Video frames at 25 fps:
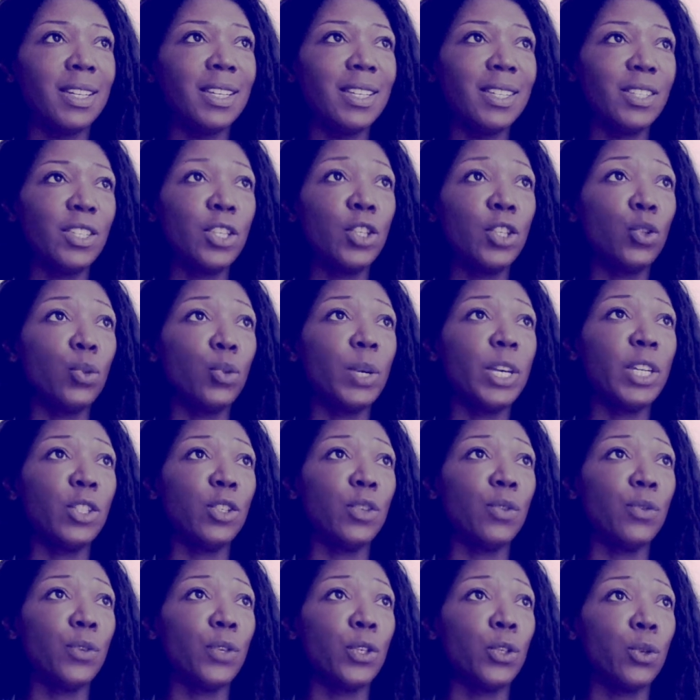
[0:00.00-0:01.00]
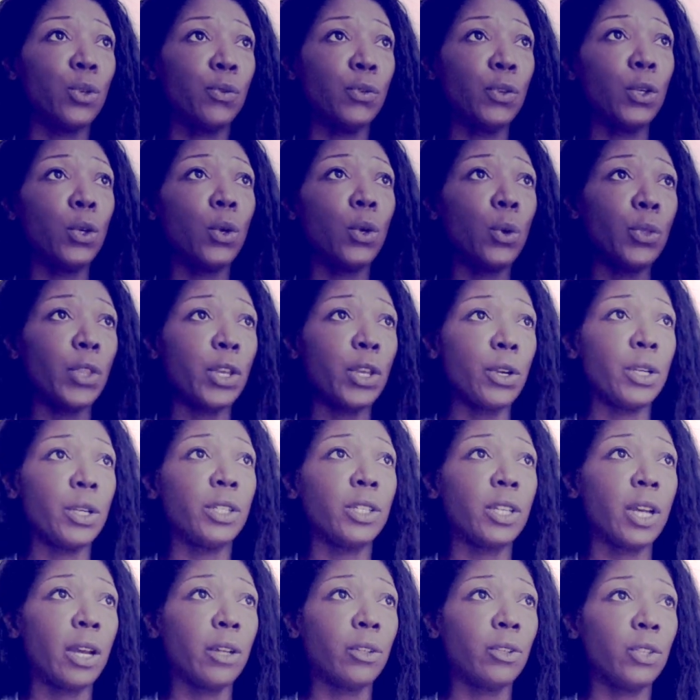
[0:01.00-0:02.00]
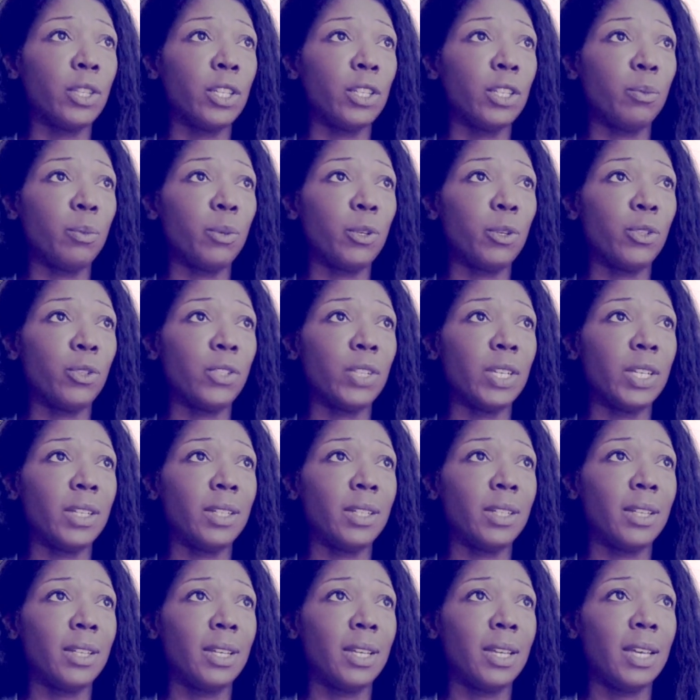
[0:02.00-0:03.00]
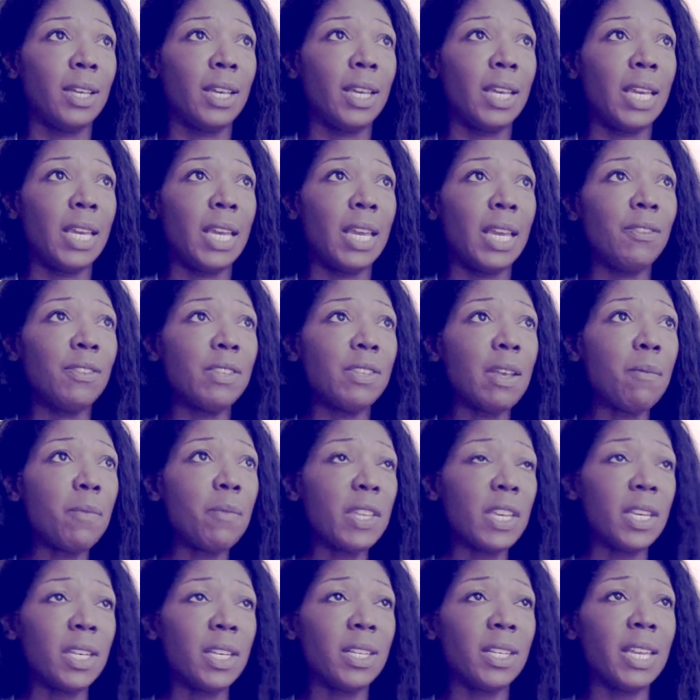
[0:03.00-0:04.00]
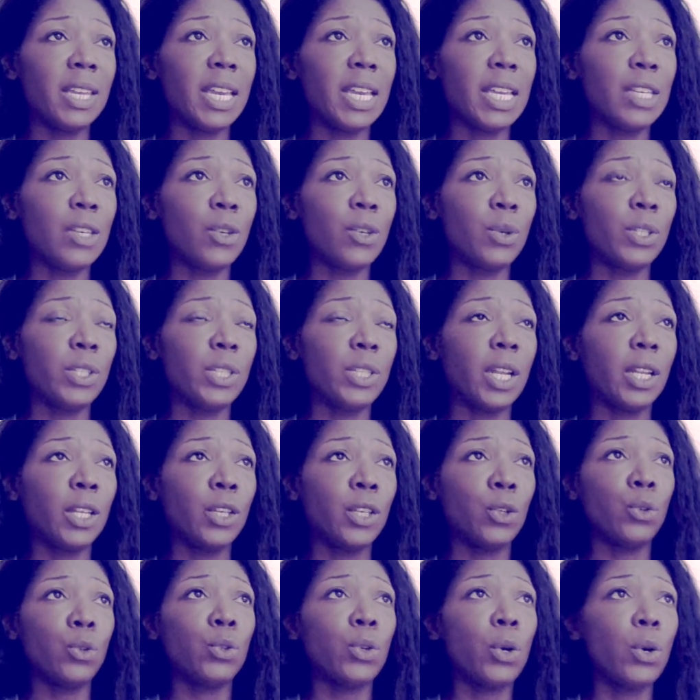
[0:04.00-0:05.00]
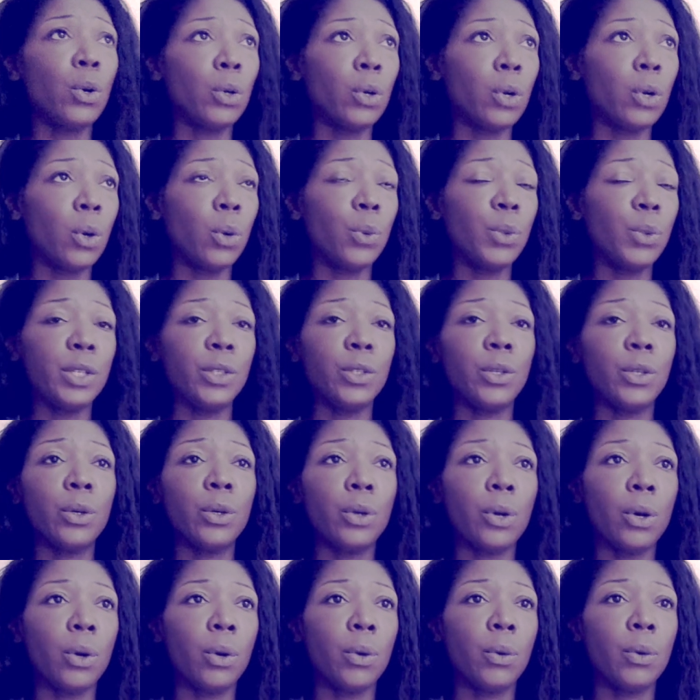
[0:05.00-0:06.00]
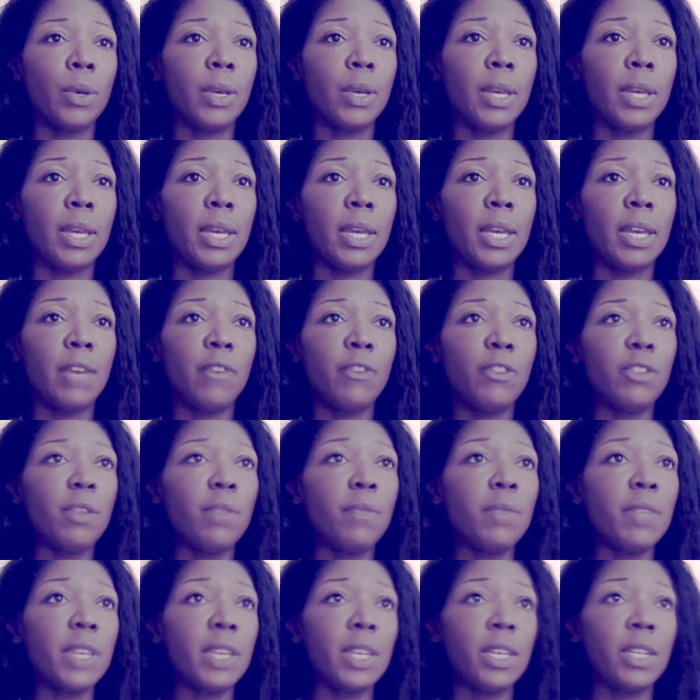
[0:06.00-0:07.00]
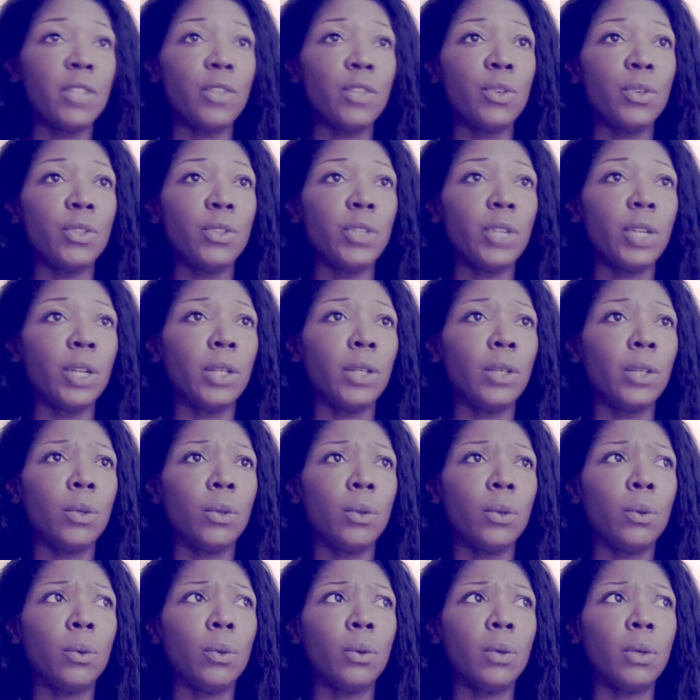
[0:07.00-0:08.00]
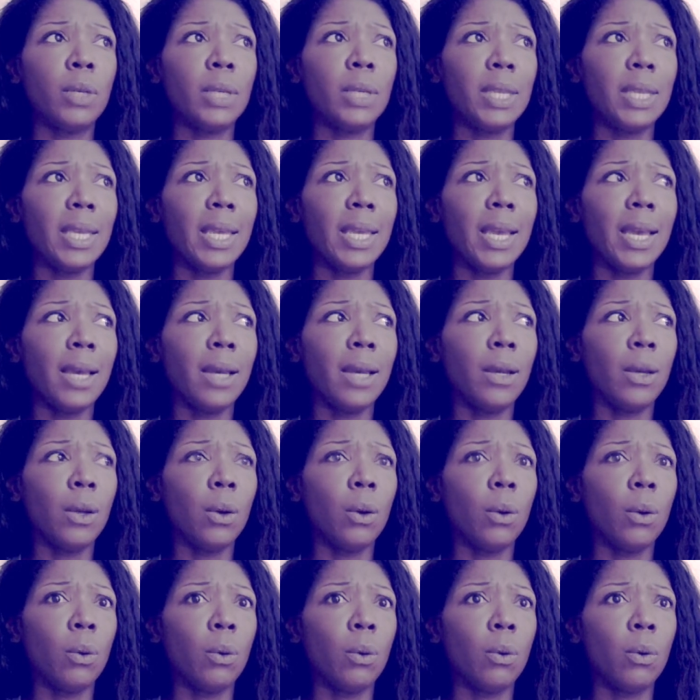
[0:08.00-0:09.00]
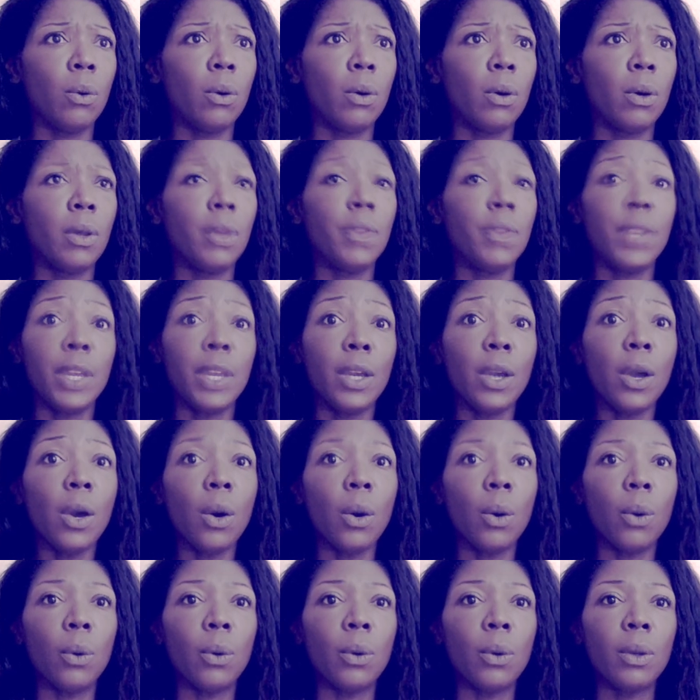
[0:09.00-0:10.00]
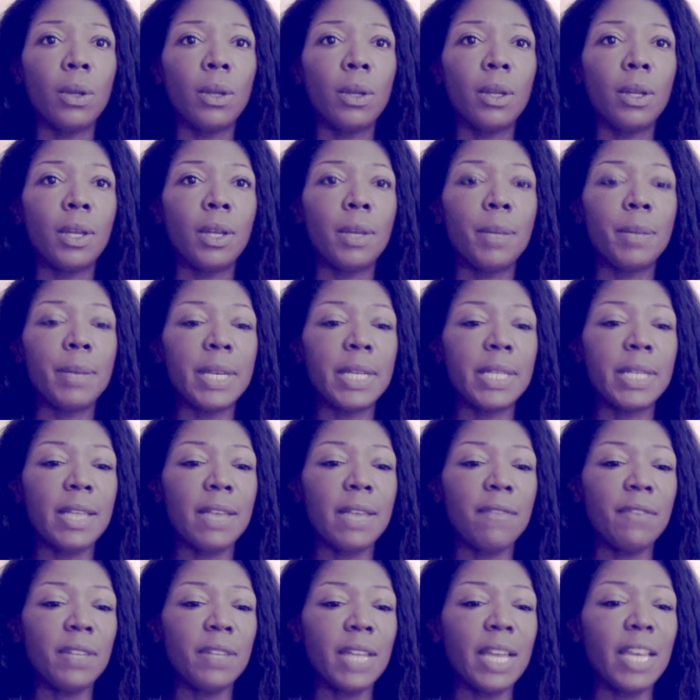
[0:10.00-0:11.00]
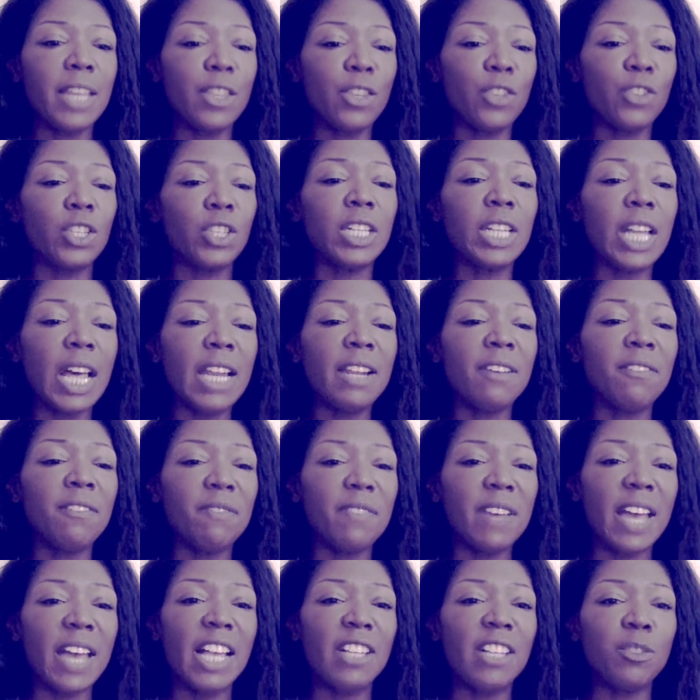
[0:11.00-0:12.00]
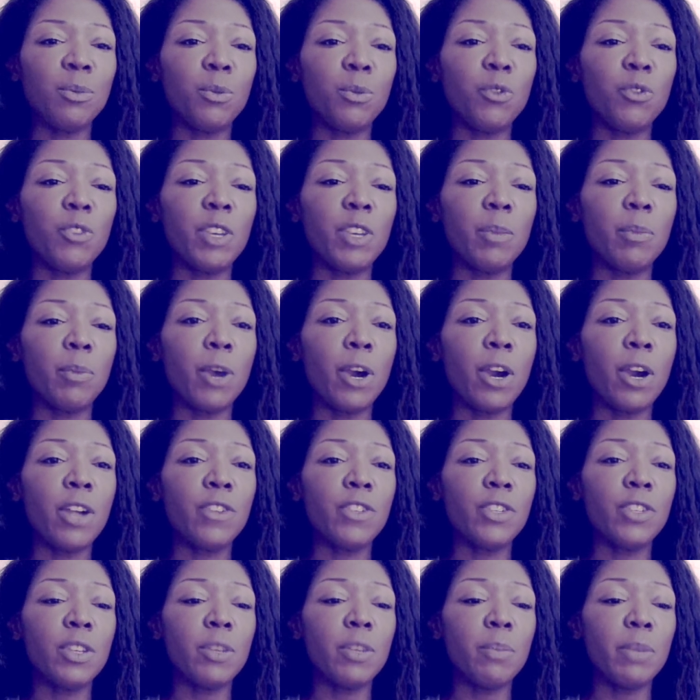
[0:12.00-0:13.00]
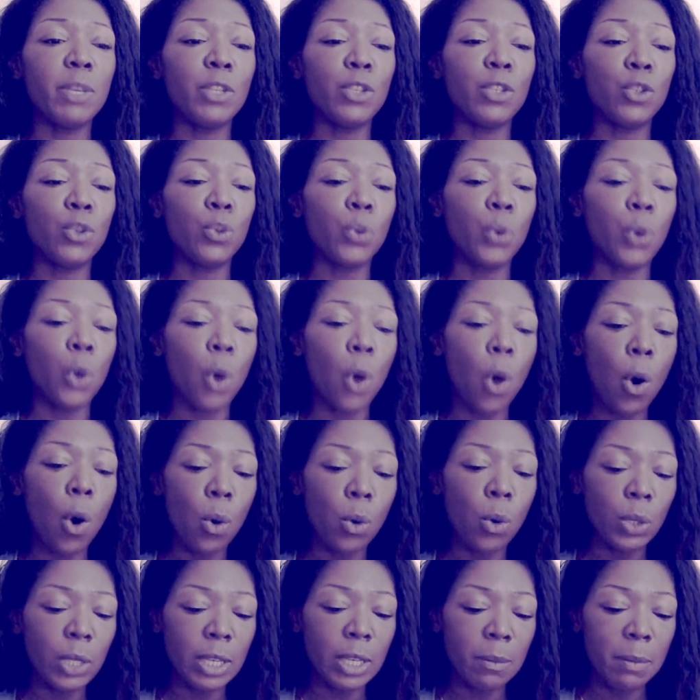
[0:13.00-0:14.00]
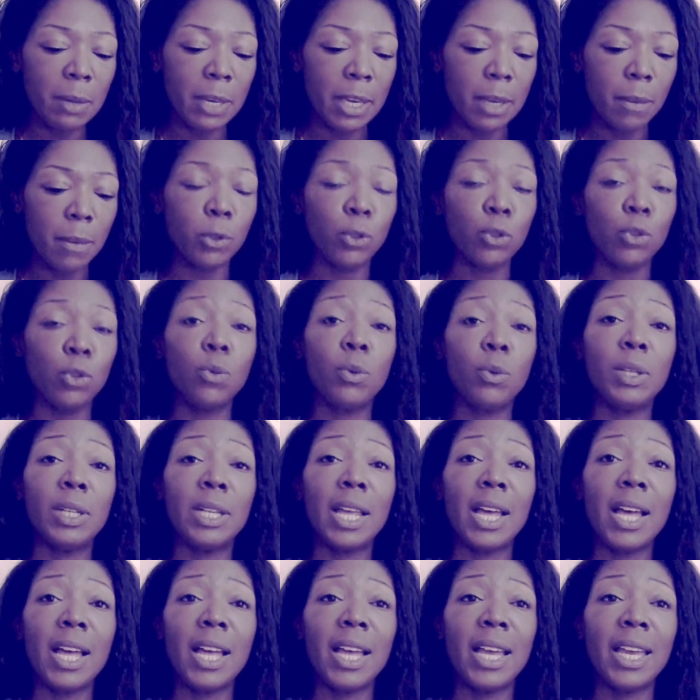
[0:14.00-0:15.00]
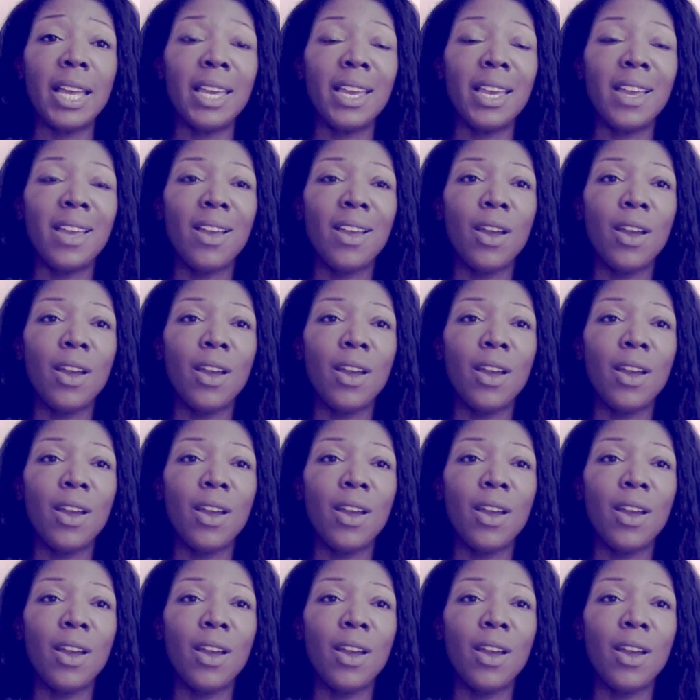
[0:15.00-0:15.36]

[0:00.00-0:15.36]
situation for you if you go there and talk to this person. If something in you is telling you don't go, then don't go. If something in you is telling you, yeah, go, then go. Because I feel like there's a lot of fast-moving parts, but you will only be able to rely